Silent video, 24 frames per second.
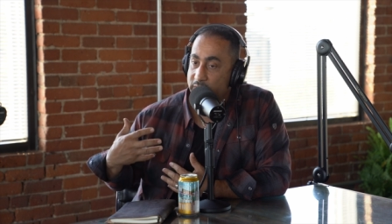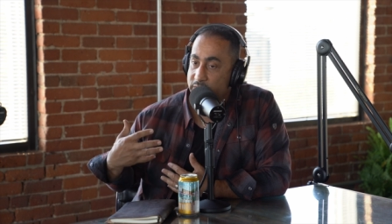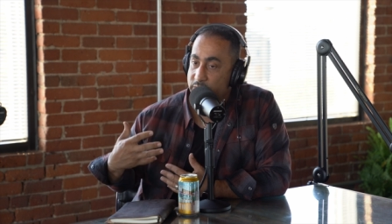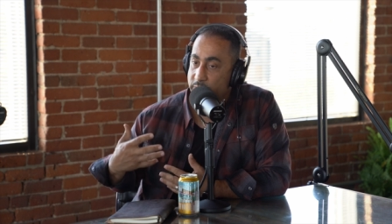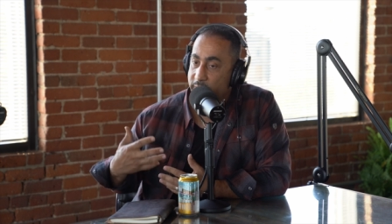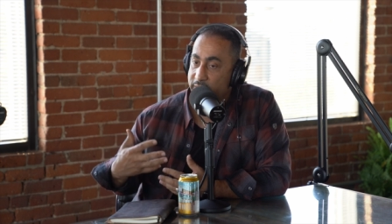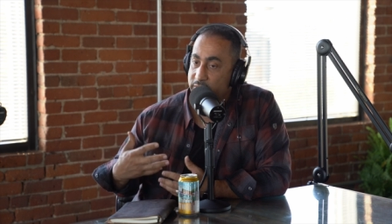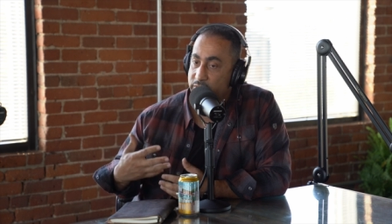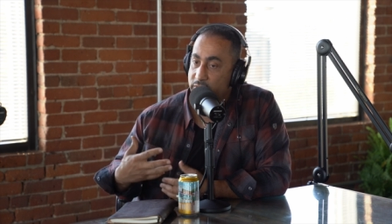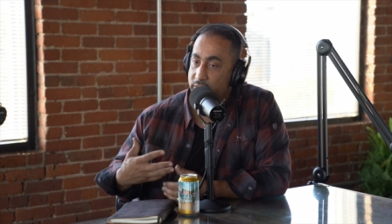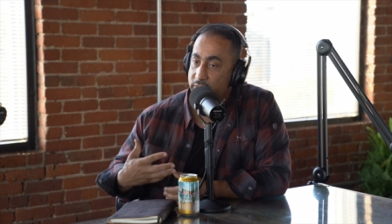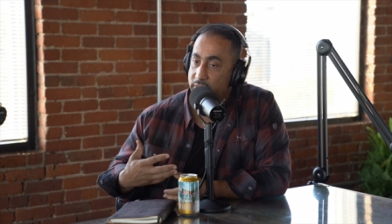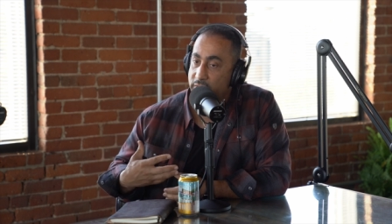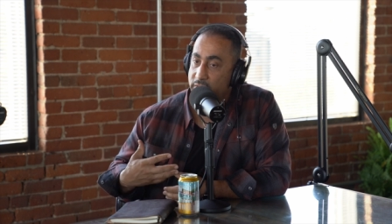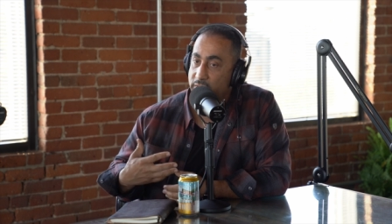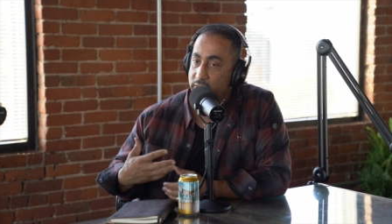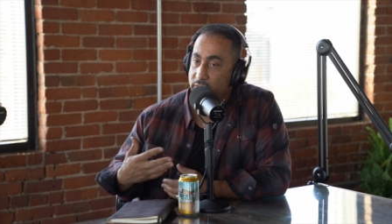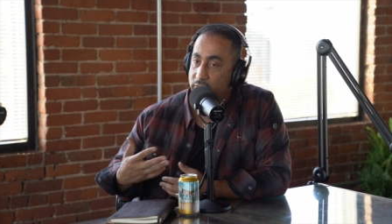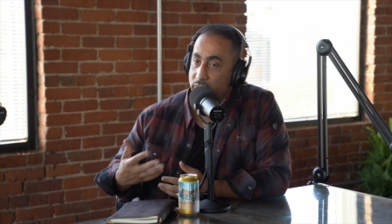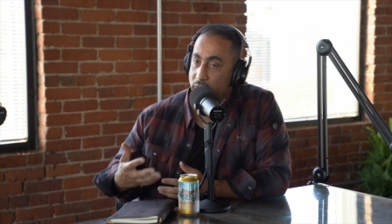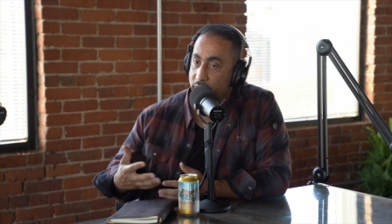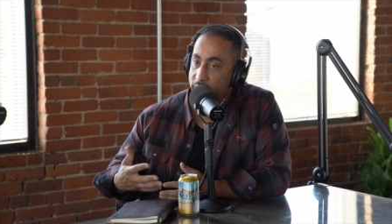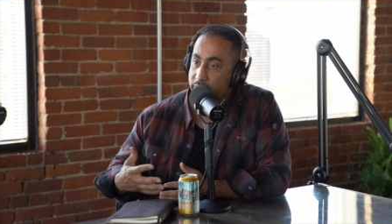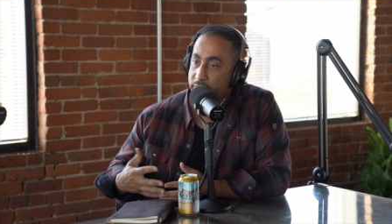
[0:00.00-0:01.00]
especially,
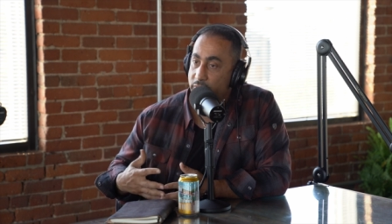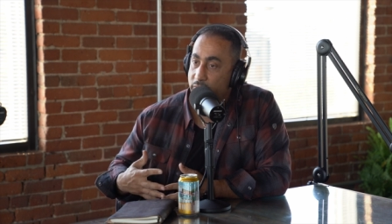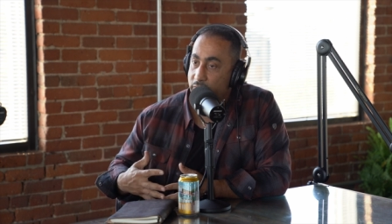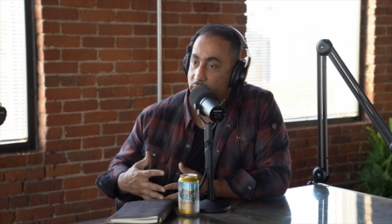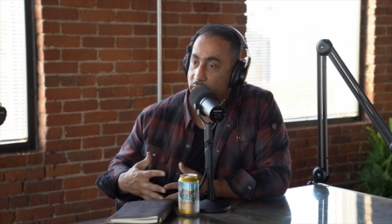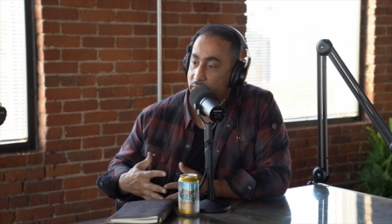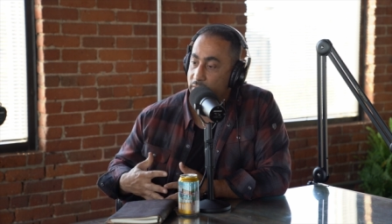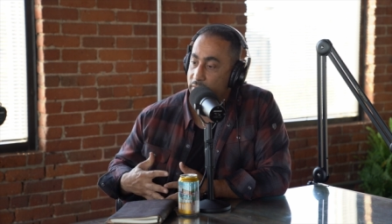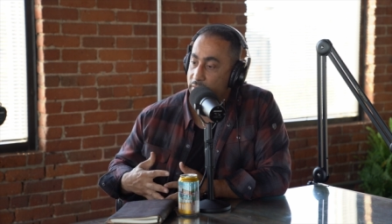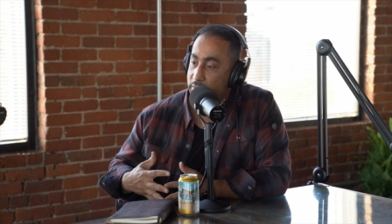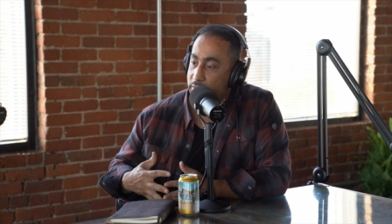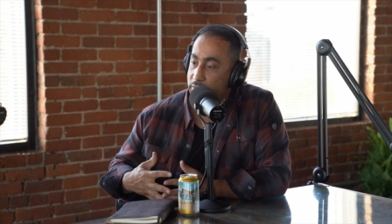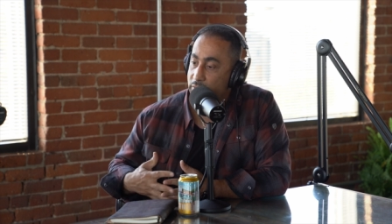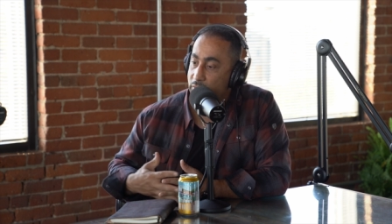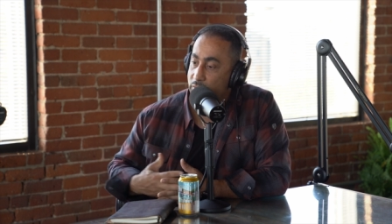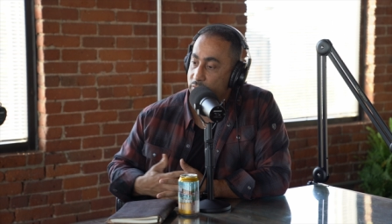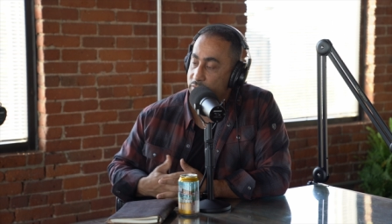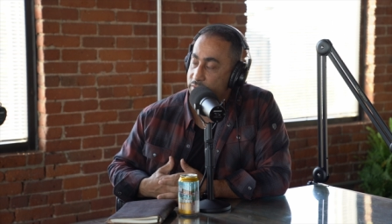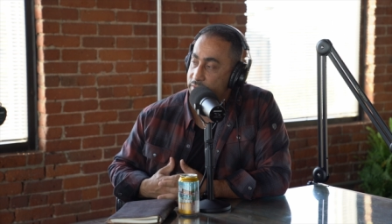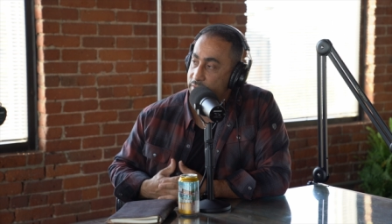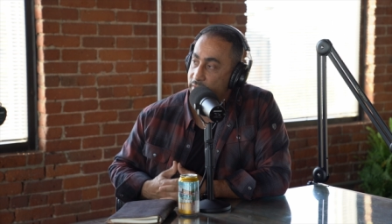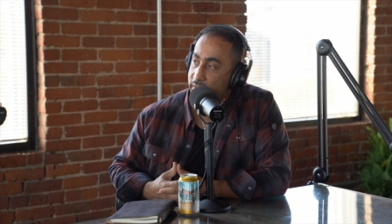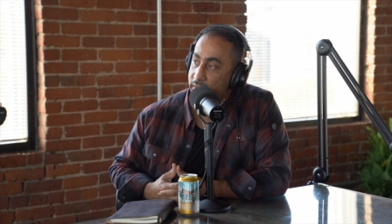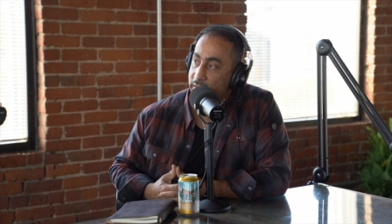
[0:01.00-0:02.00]
you know, if you're
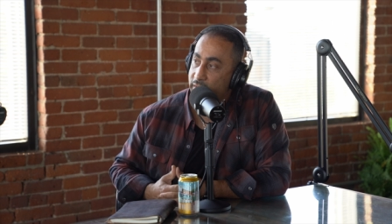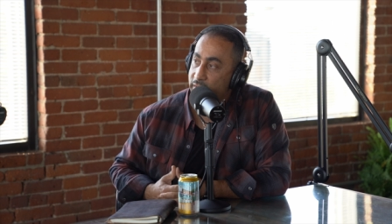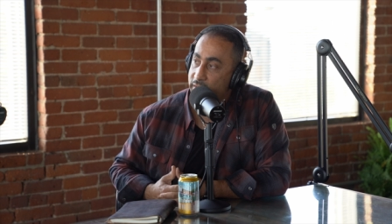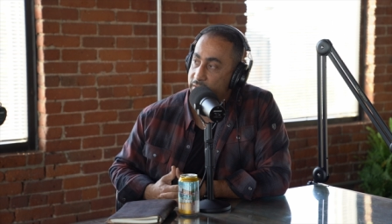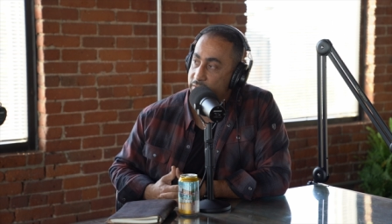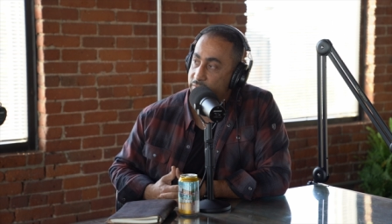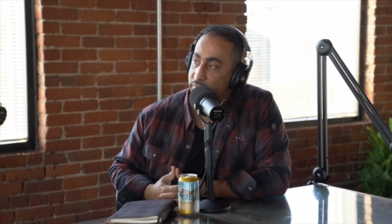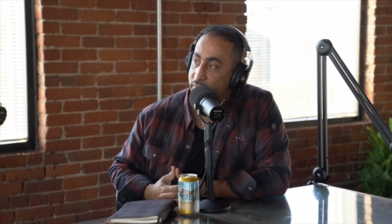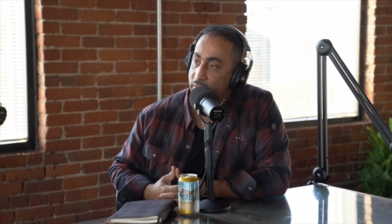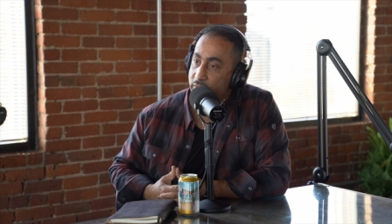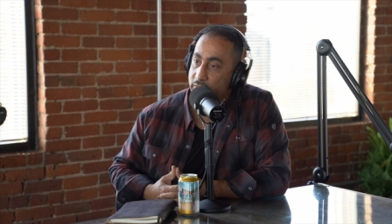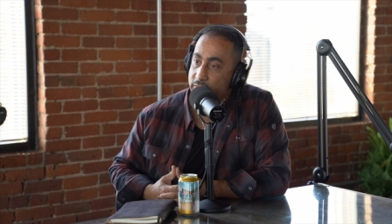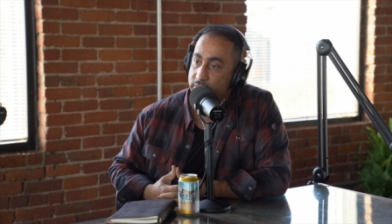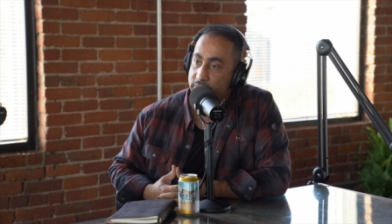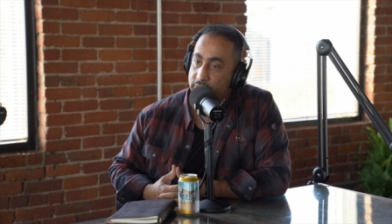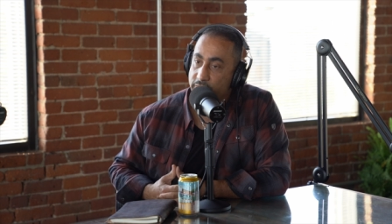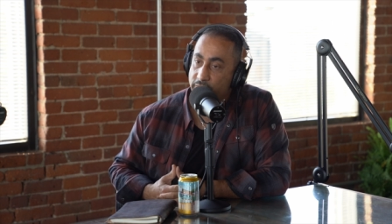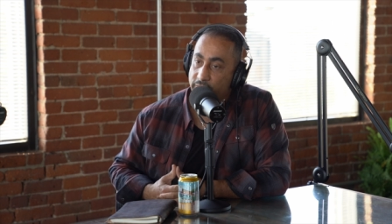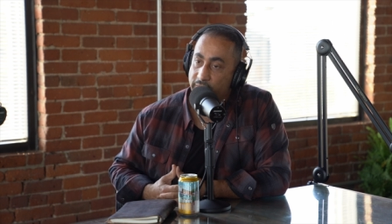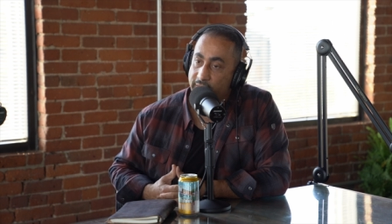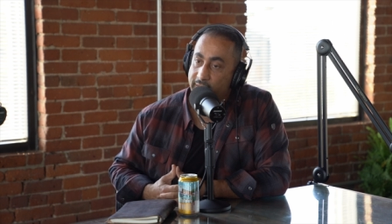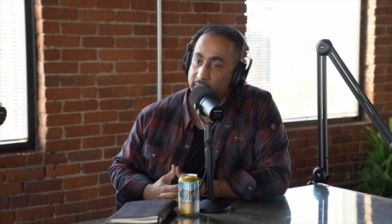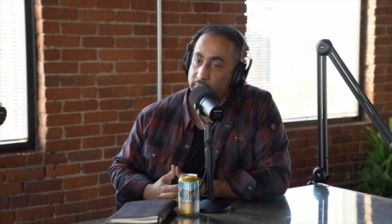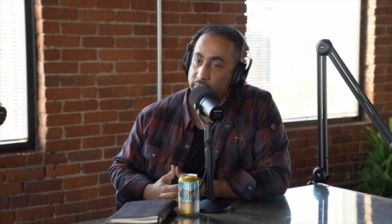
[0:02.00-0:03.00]
close-knit as far as
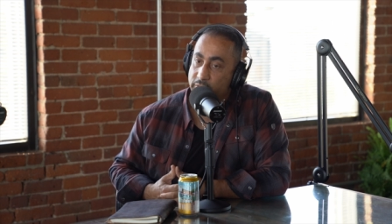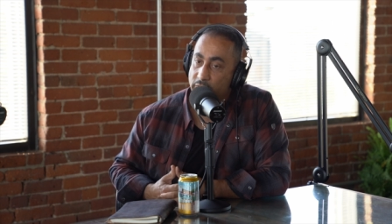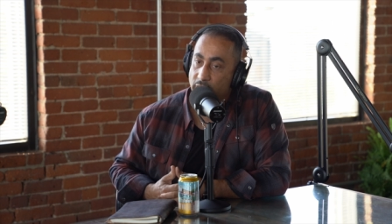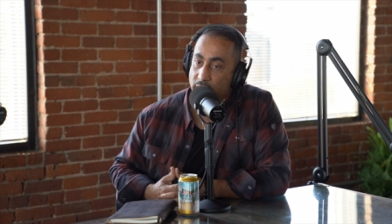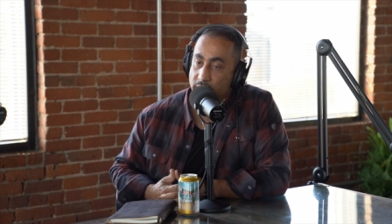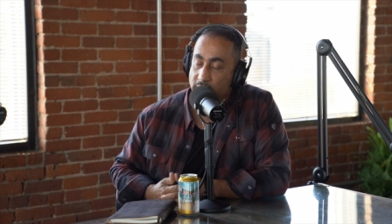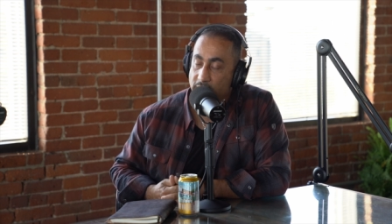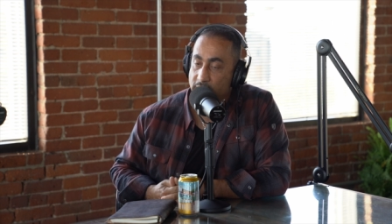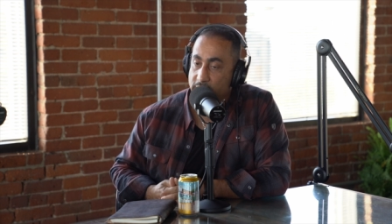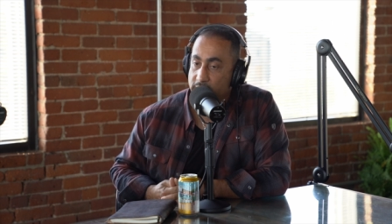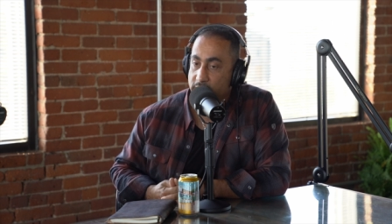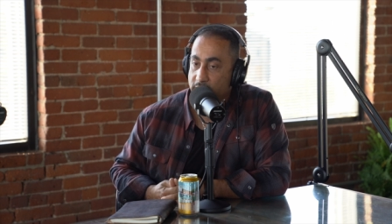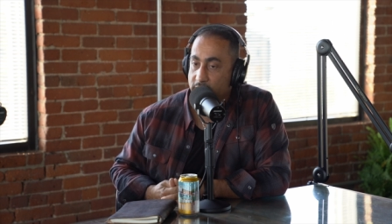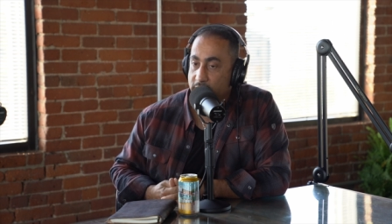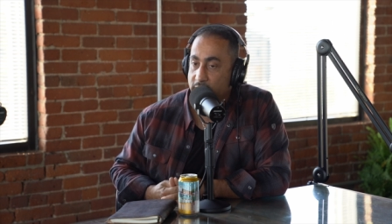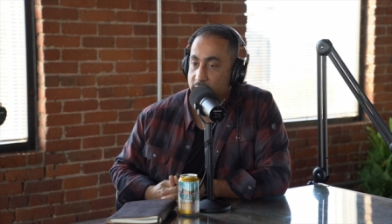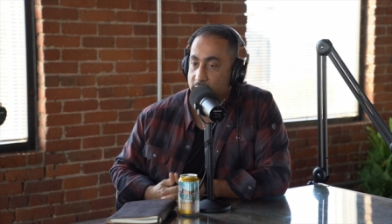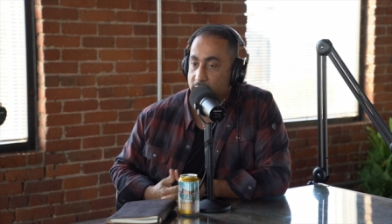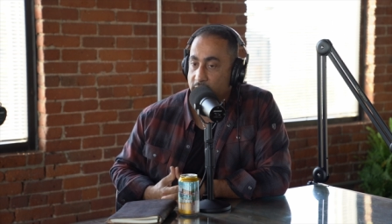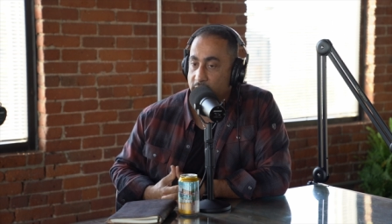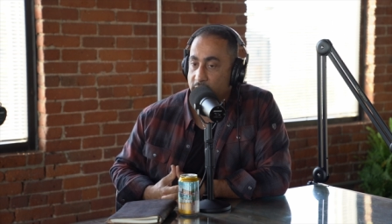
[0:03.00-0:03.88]
family-oriented.